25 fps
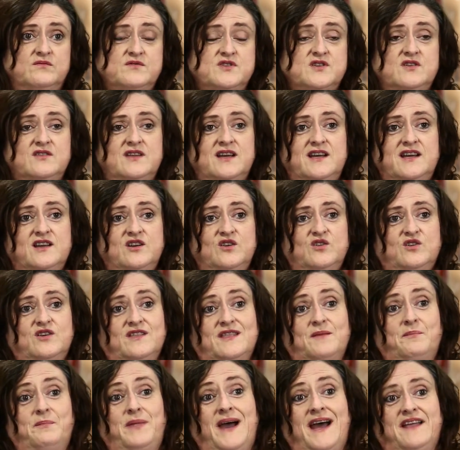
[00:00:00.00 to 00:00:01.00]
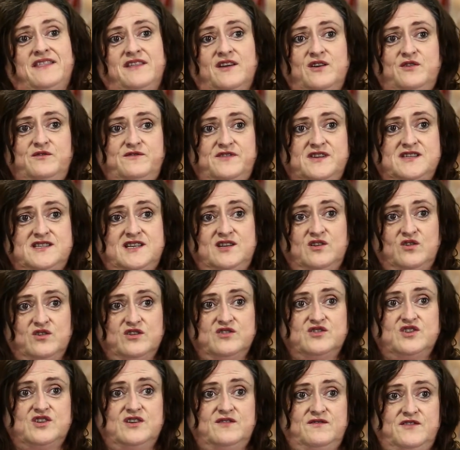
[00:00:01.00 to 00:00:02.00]
So they can look at the
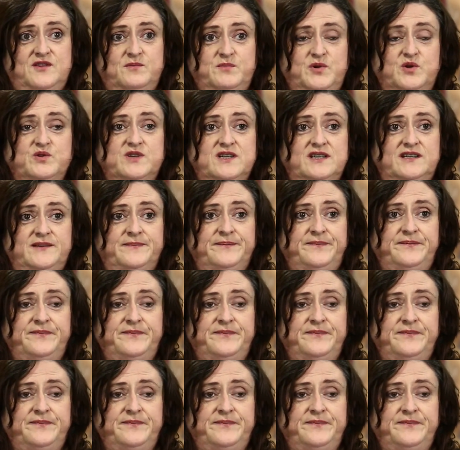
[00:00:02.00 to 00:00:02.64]
pathophysiology of the body.